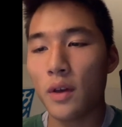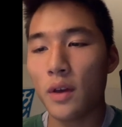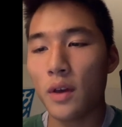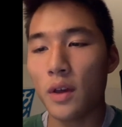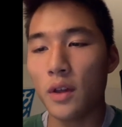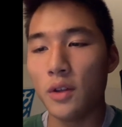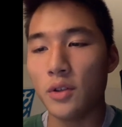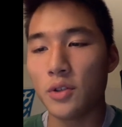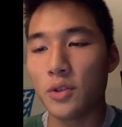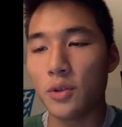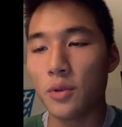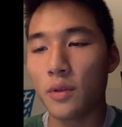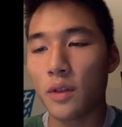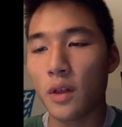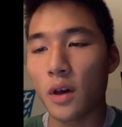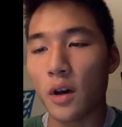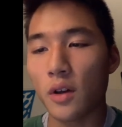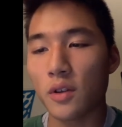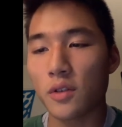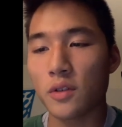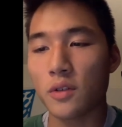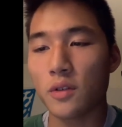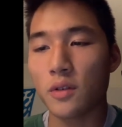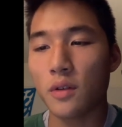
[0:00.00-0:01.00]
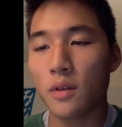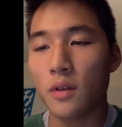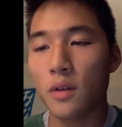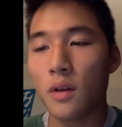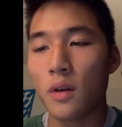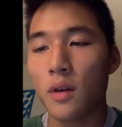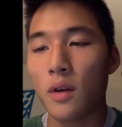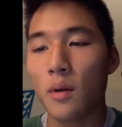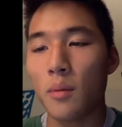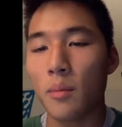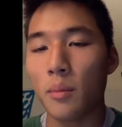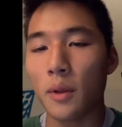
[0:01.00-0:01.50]
in 2000,
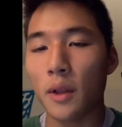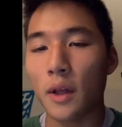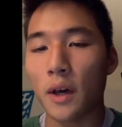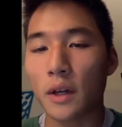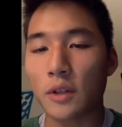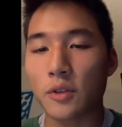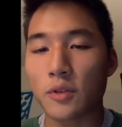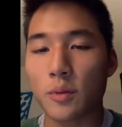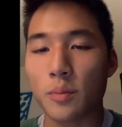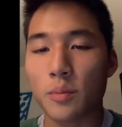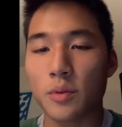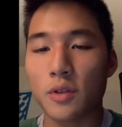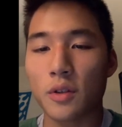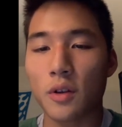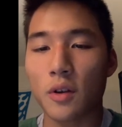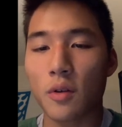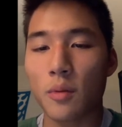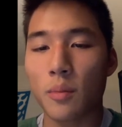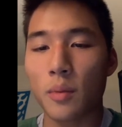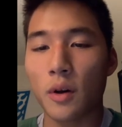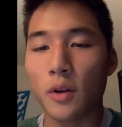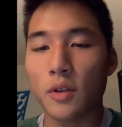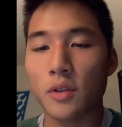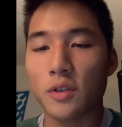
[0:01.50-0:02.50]
blacks represented about